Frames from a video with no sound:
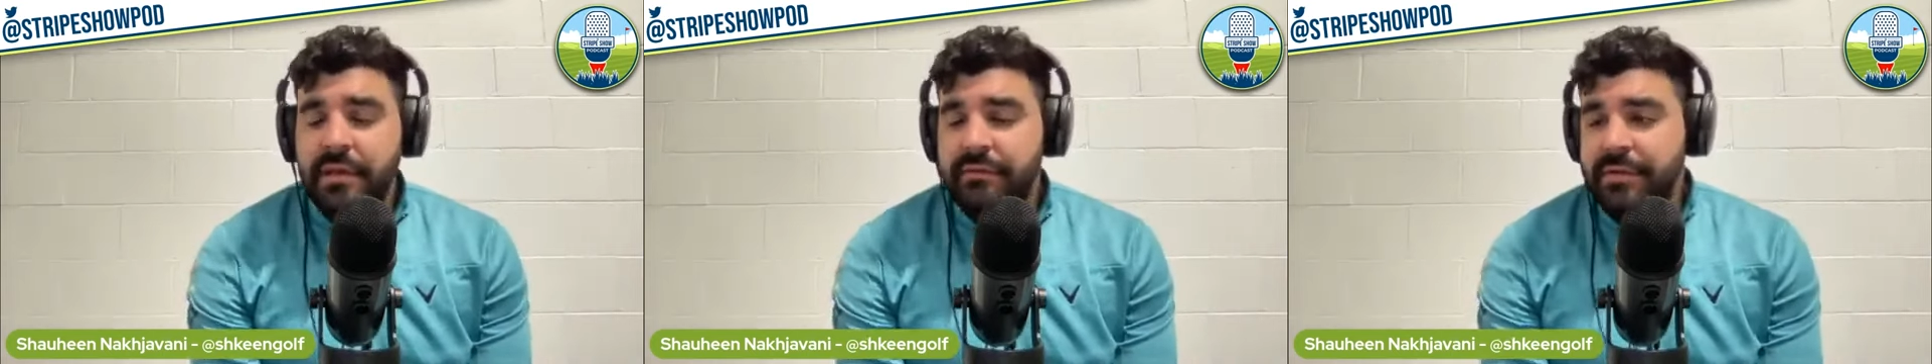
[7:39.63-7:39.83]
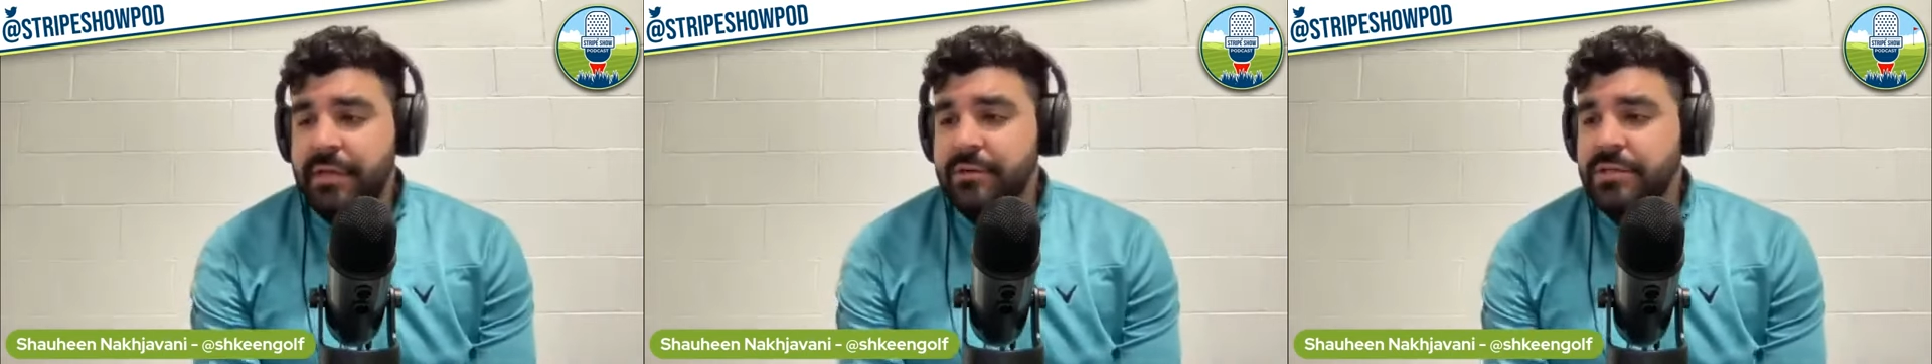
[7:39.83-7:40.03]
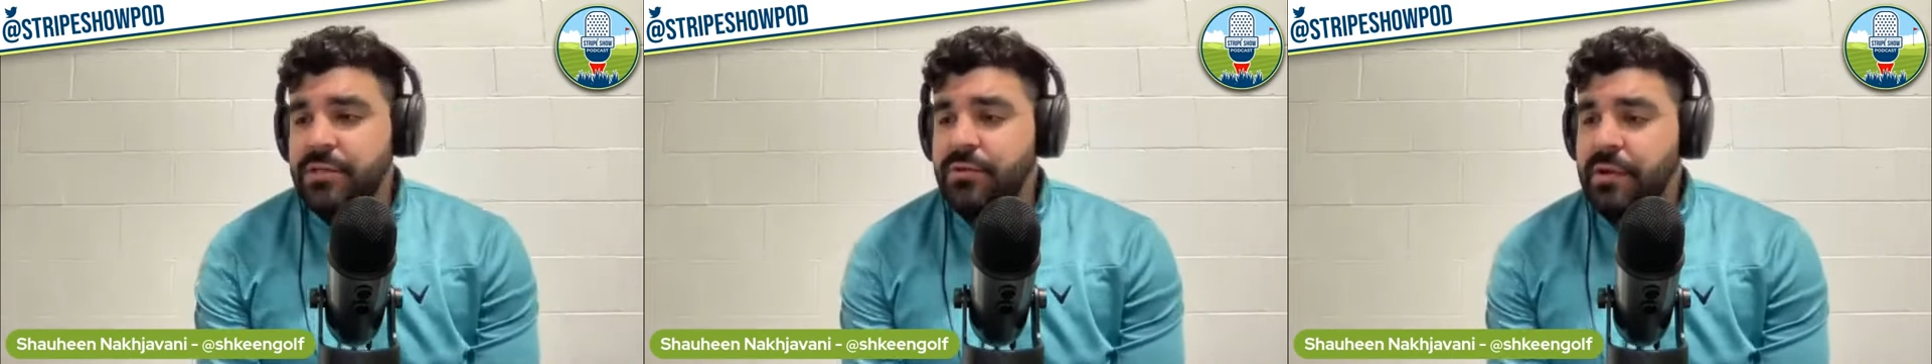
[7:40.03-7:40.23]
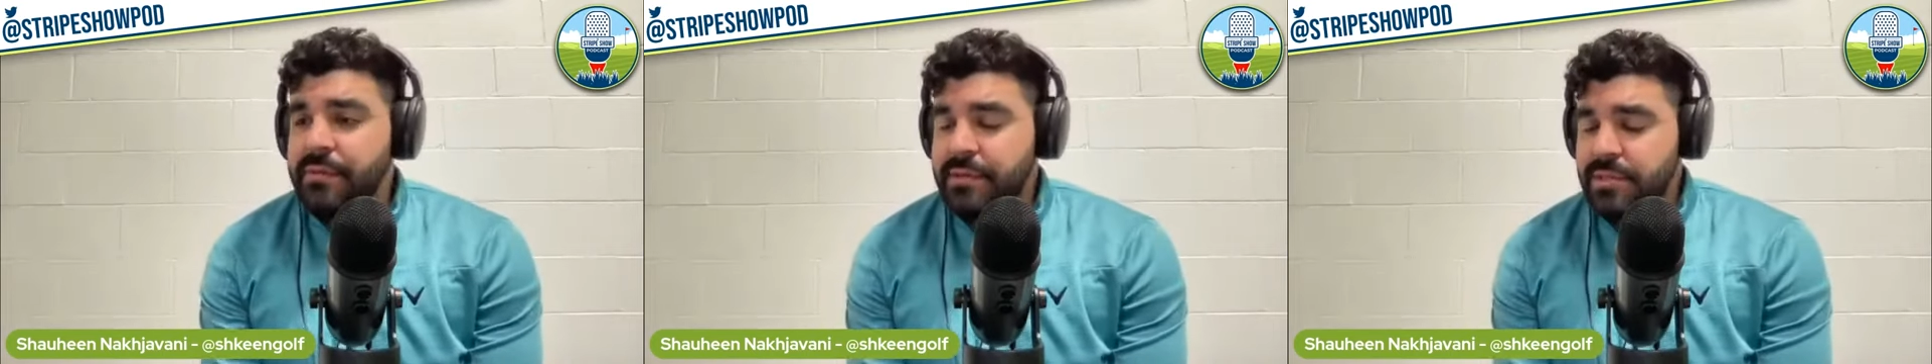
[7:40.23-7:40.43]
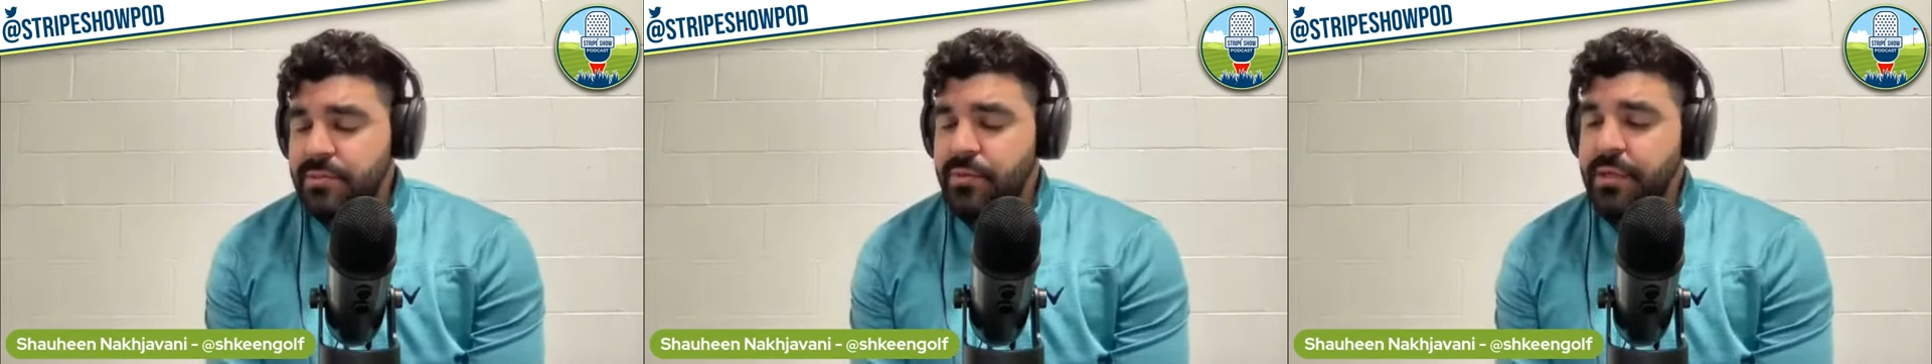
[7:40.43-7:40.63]
11 years ago
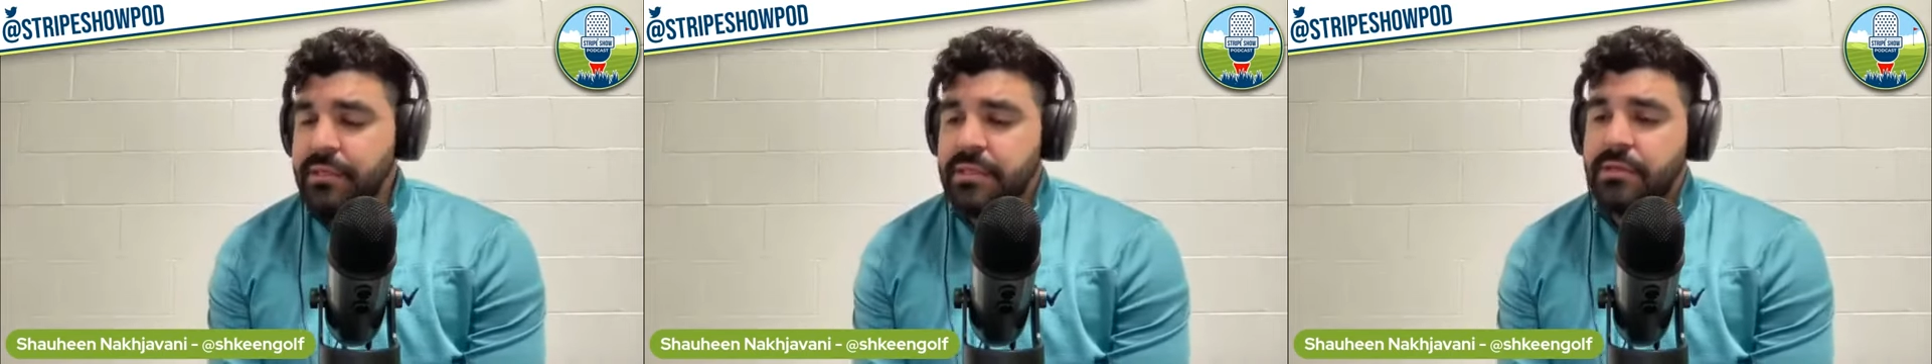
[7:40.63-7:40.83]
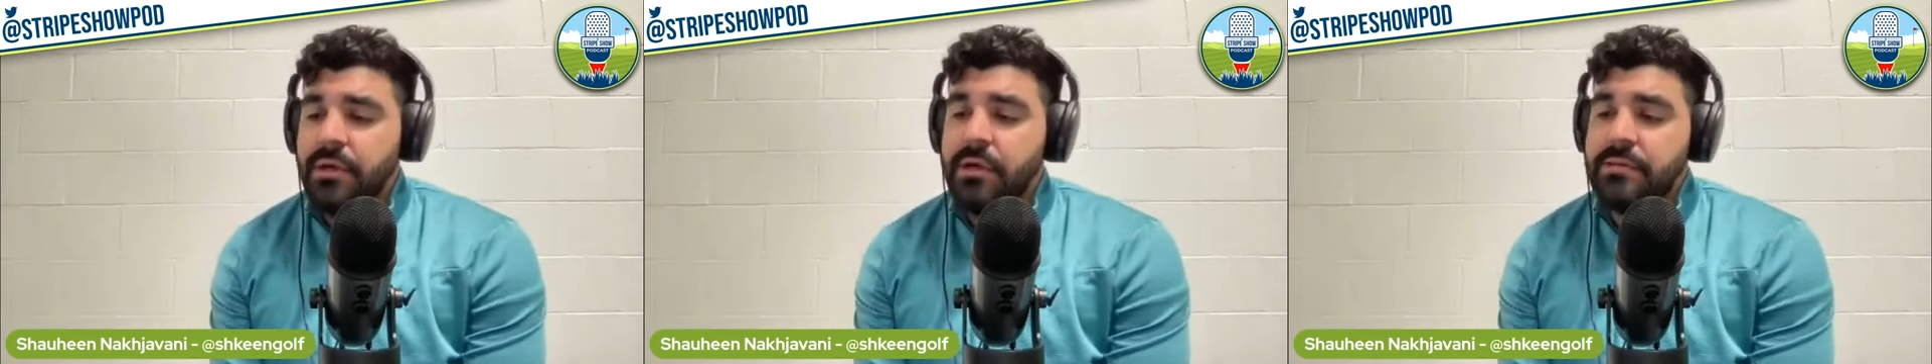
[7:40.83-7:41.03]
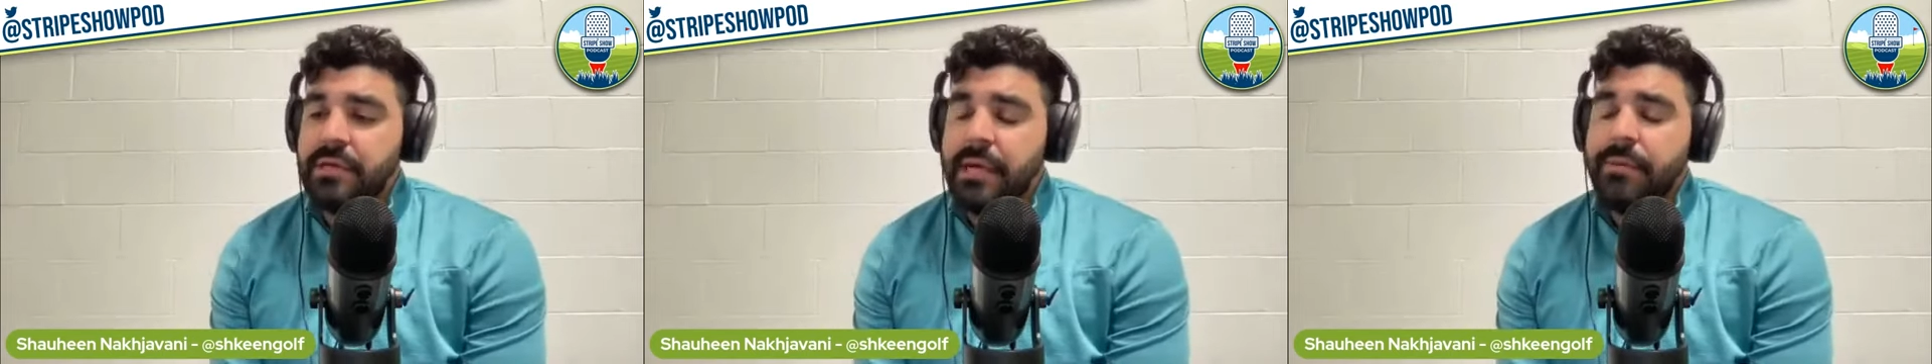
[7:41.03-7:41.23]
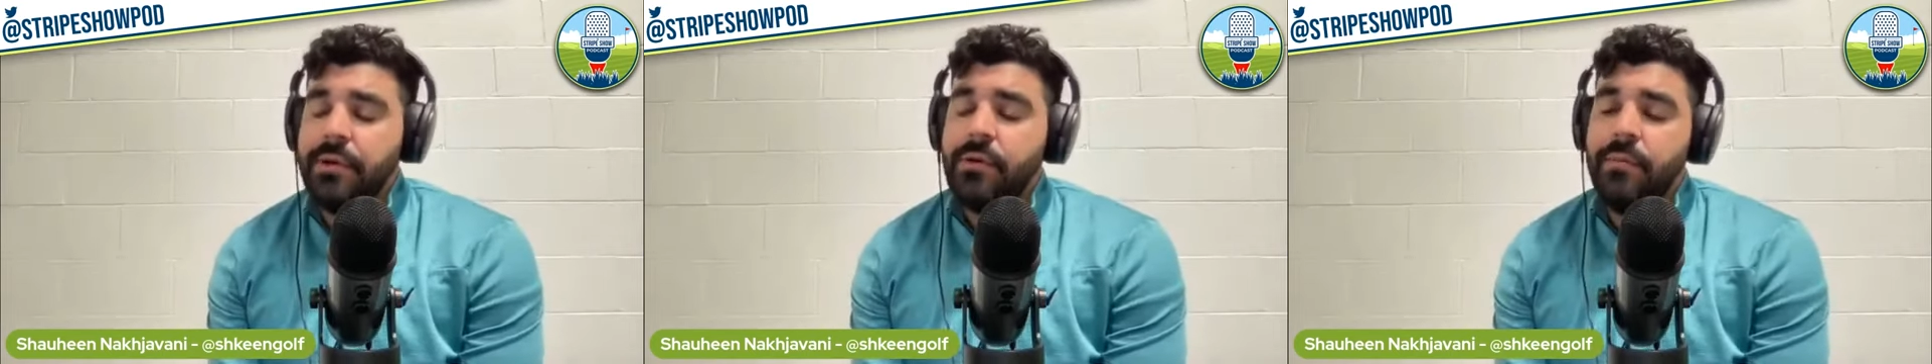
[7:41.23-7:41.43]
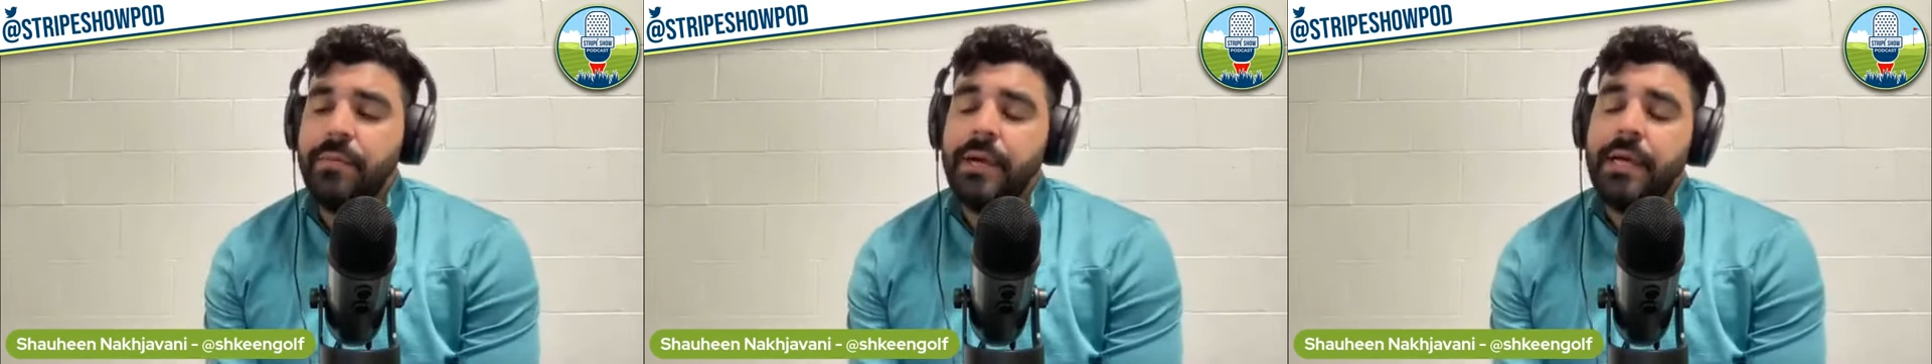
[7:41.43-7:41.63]
at this point. It's a long time ago.